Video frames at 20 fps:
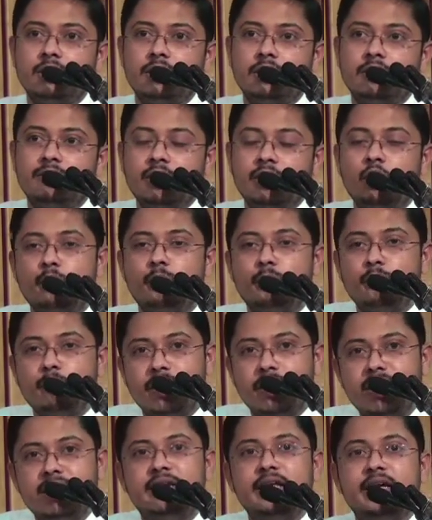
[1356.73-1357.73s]
When you
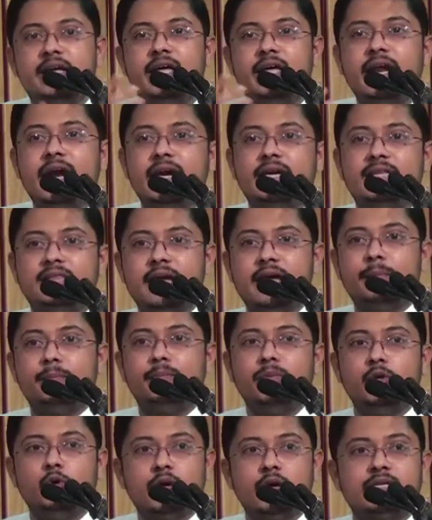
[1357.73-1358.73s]
integrate
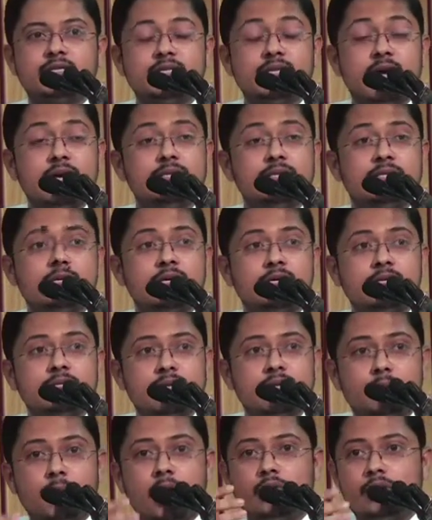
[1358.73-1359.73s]
them, you exercise
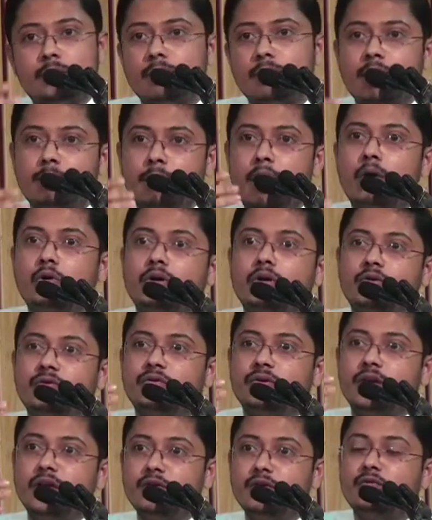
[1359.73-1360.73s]
surmountable amount
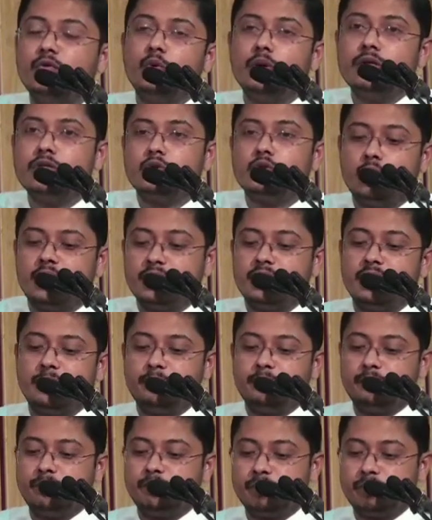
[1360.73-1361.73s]
of influence over
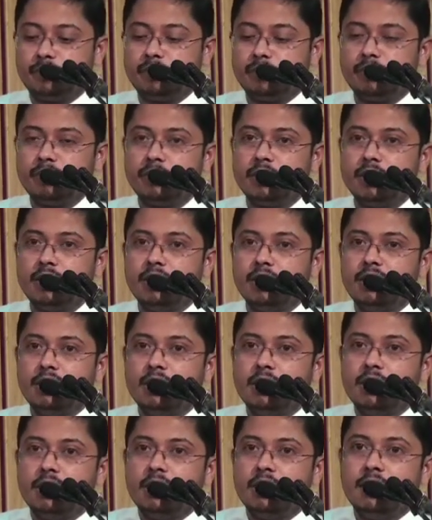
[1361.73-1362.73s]
them.
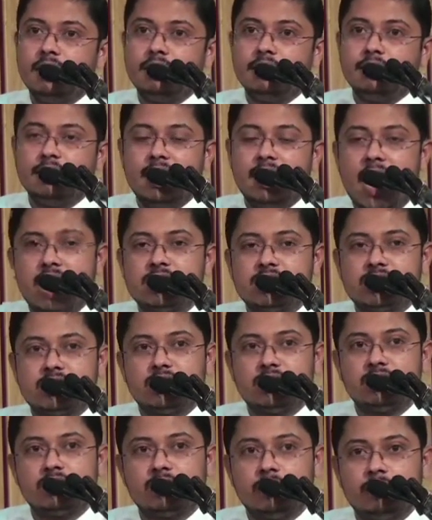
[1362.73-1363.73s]
The
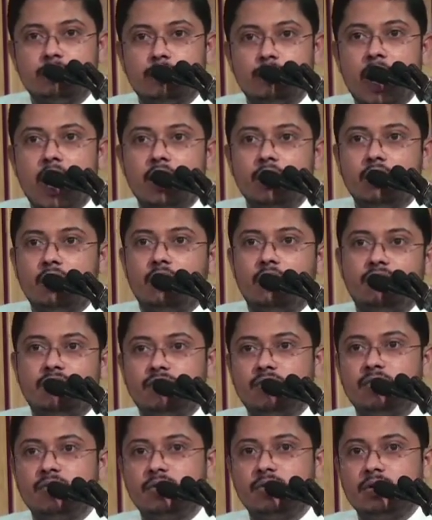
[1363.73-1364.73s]
last part
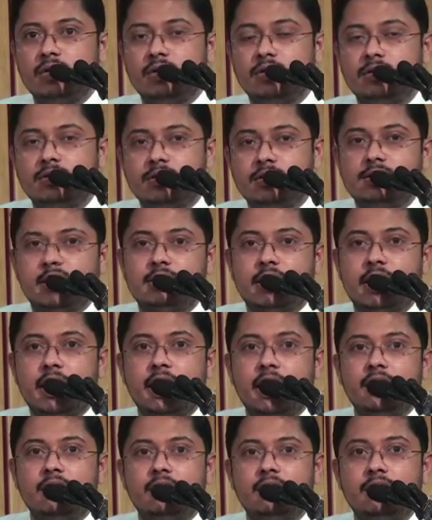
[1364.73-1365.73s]
of this is
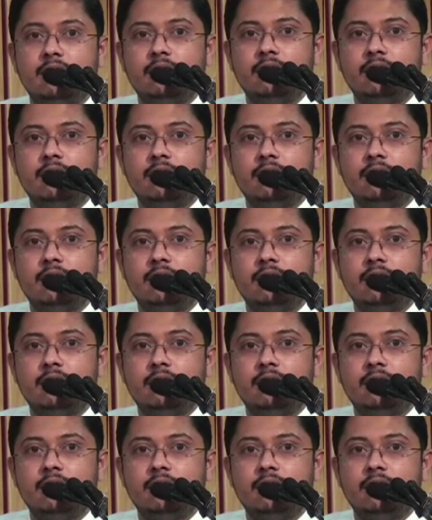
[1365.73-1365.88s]
again,